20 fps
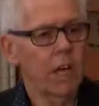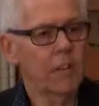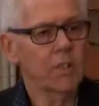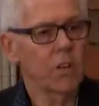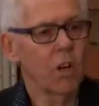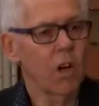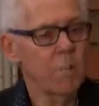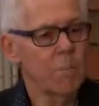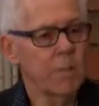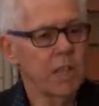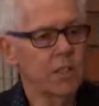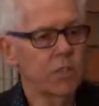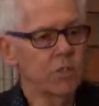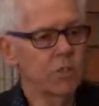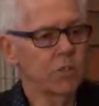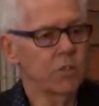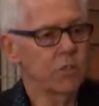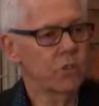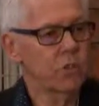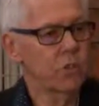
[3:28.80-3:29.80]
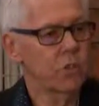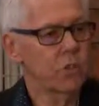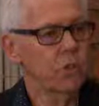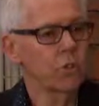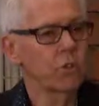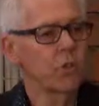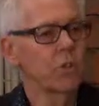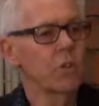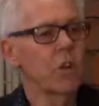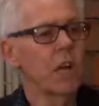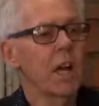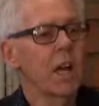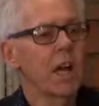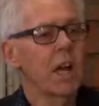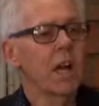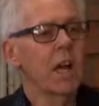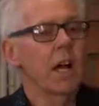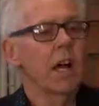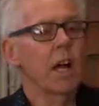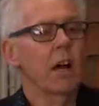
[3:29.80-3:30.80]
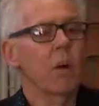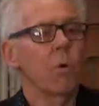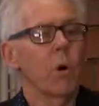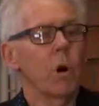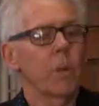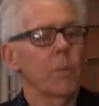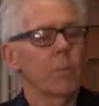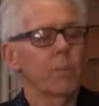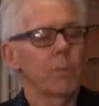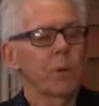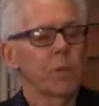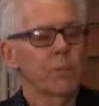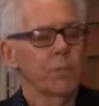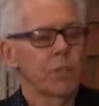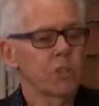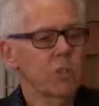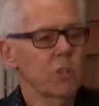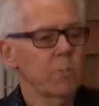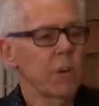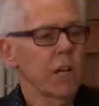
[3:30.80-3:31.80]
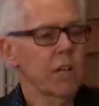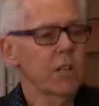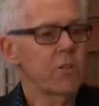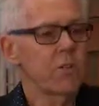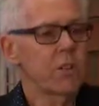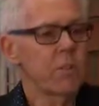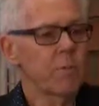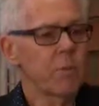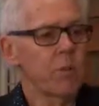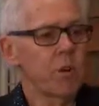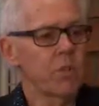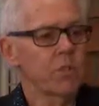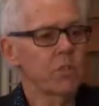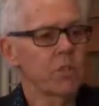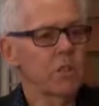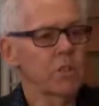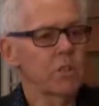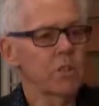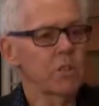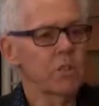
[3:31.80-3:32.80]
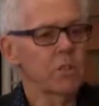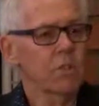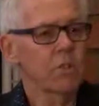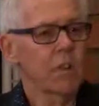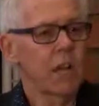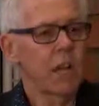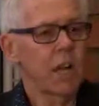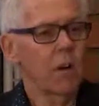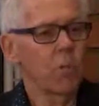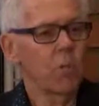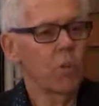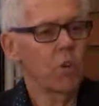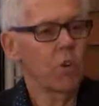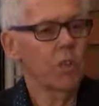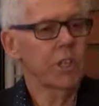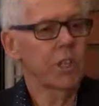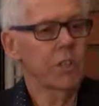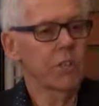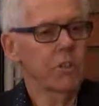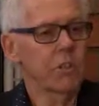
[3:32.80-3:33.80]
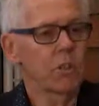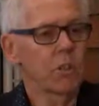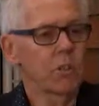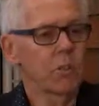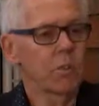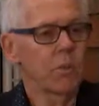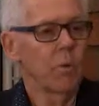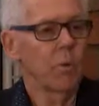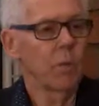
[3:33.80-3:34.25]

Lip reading: dimensions to what participatory processes are working on.